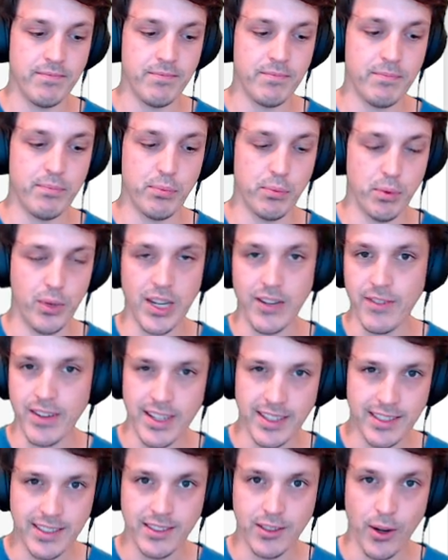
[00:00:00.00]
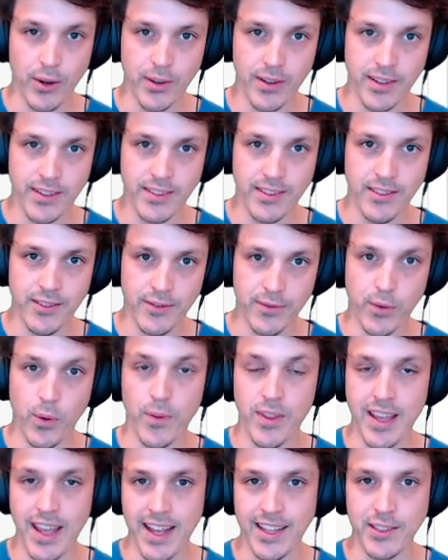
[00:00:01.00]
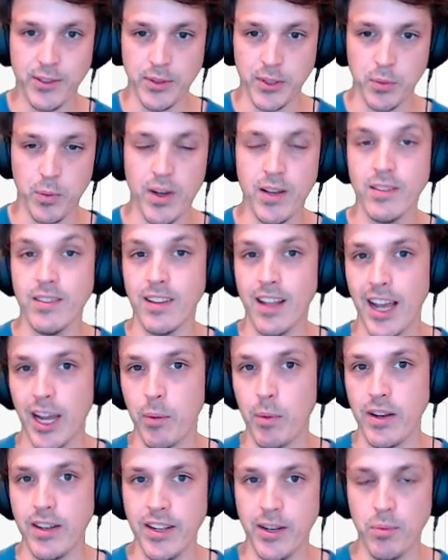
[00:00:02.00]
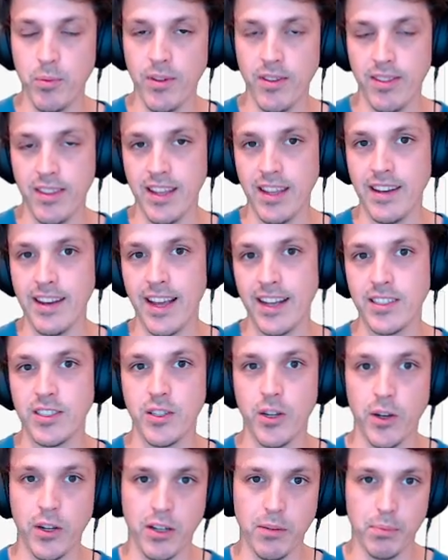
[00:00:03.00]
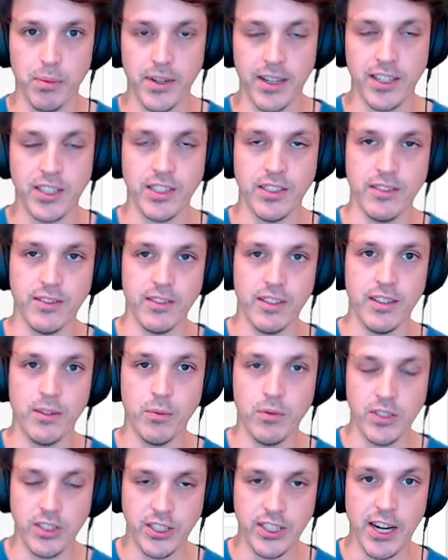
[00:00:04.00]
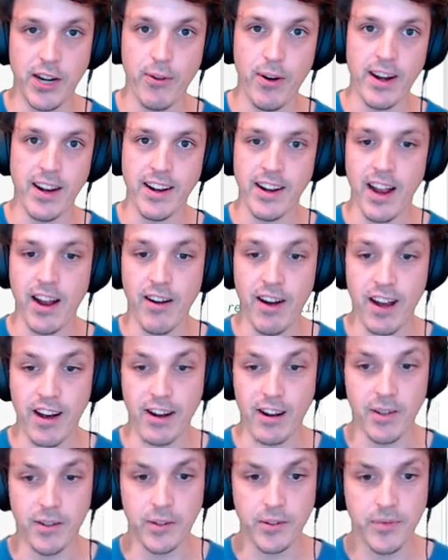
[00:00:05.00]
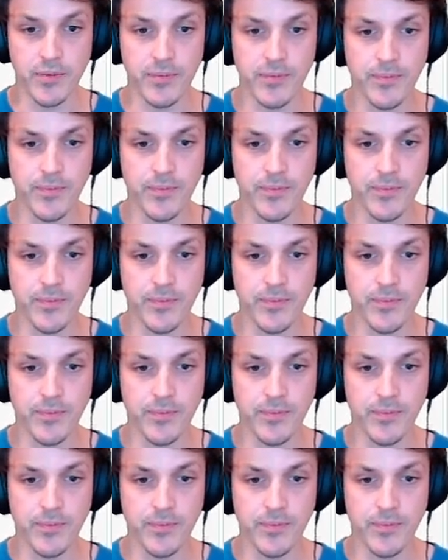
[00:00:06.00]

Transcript: previous token for the answer as well, like we did with the next token prediction generating our article.